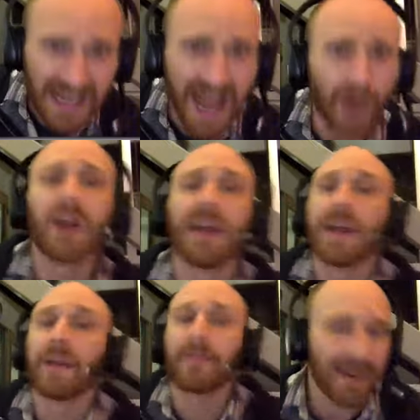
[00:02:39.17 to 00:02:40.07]
Now,
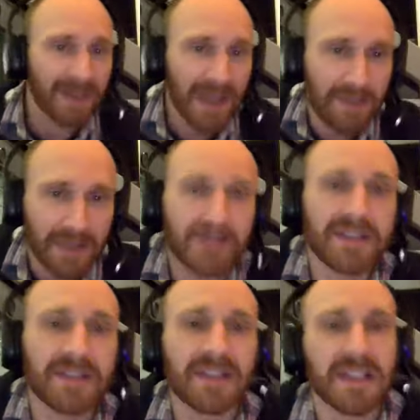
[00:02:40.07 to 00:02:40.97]
Pattern Lab
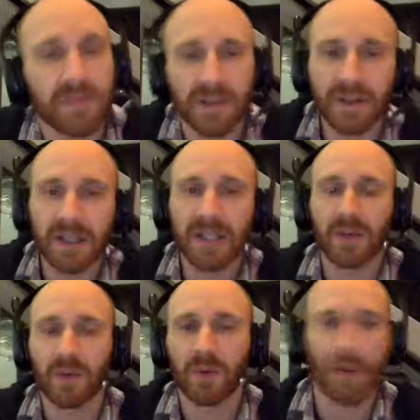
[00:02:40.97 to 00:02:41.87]
gives us the ability
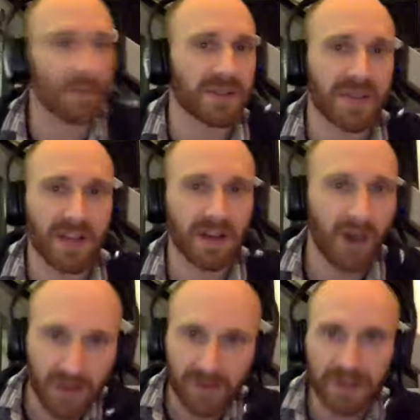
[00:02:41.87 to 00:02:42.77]
to represent
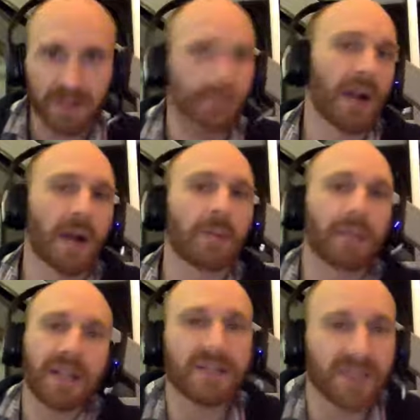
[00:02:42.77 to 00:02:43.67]
all of these prior
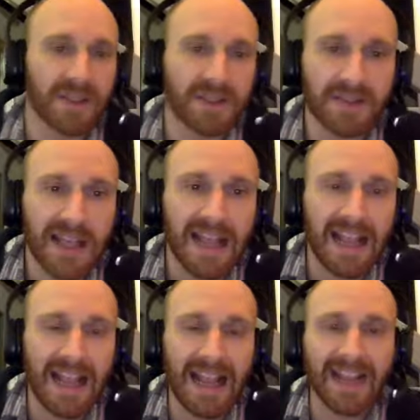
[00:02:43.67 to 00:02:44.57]
pieces
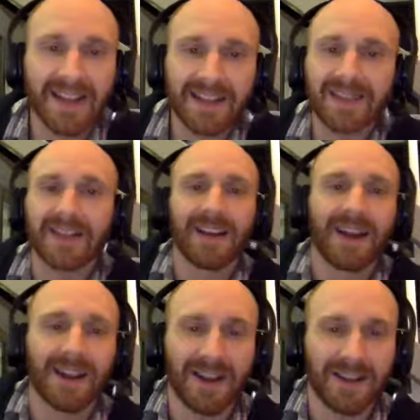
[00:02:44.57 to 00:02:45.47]
in
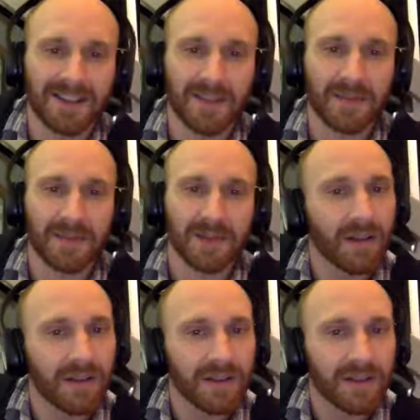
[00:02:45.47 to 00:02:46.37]
a concept
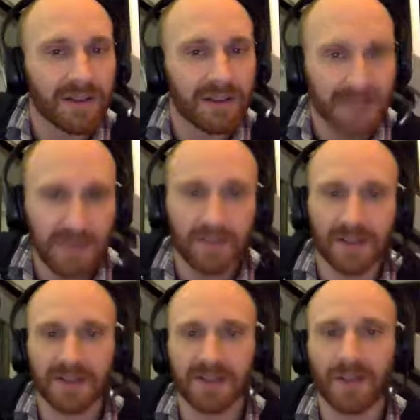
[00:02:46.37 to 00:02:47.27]
called
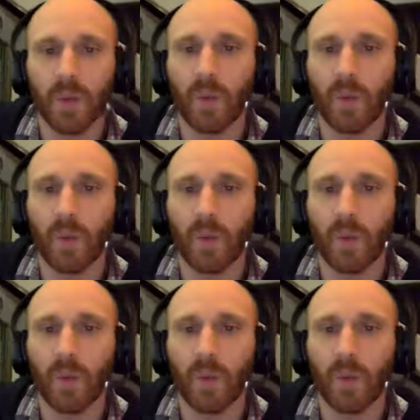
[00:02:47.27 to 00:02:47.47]
templates.